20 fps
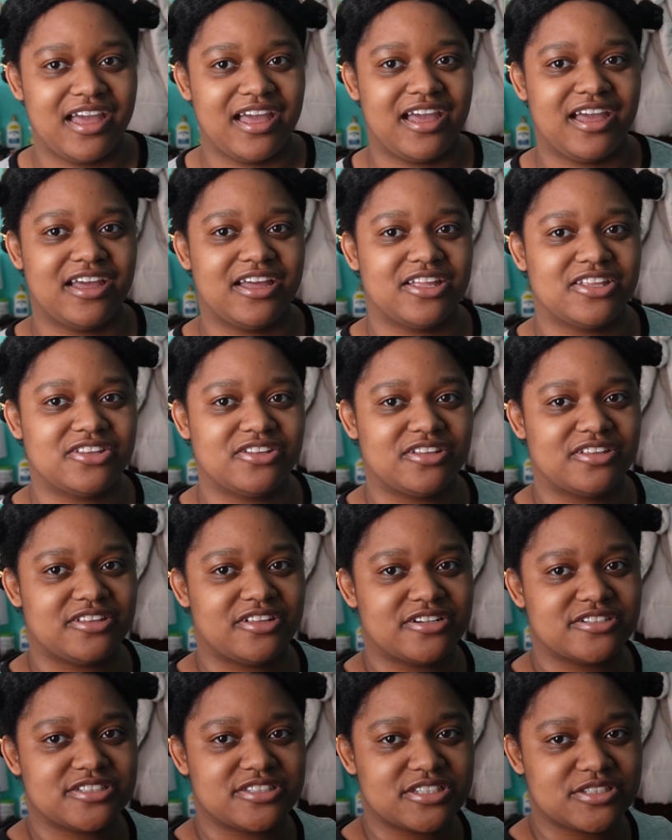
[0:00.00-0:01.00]
and
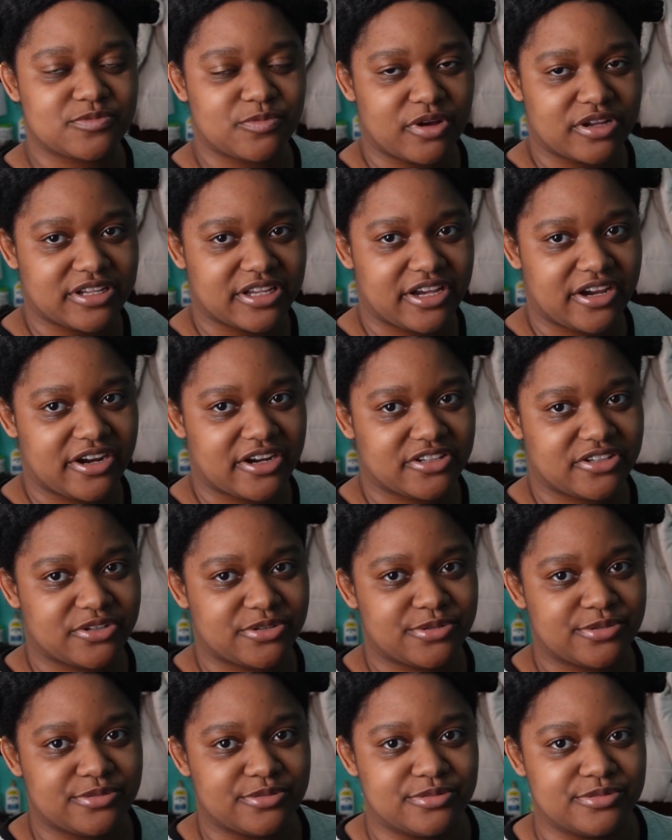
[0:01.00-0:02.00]
there's this one character
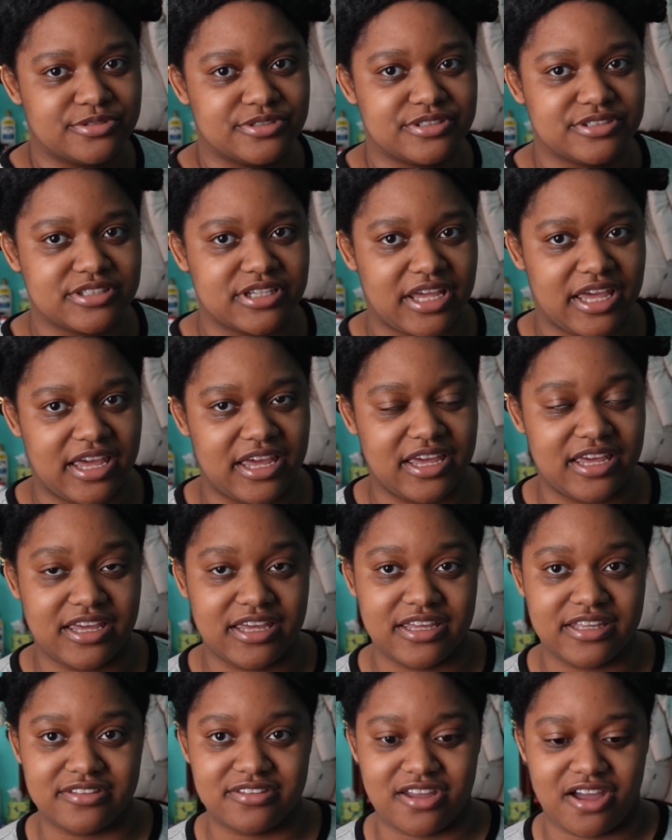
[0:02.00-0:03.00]
who's
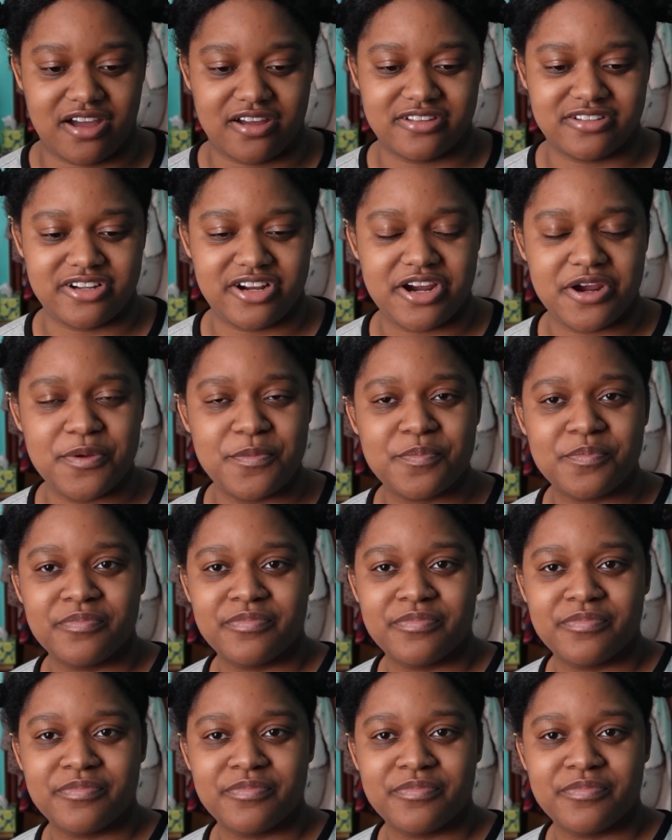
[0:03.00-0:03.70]
a doctor,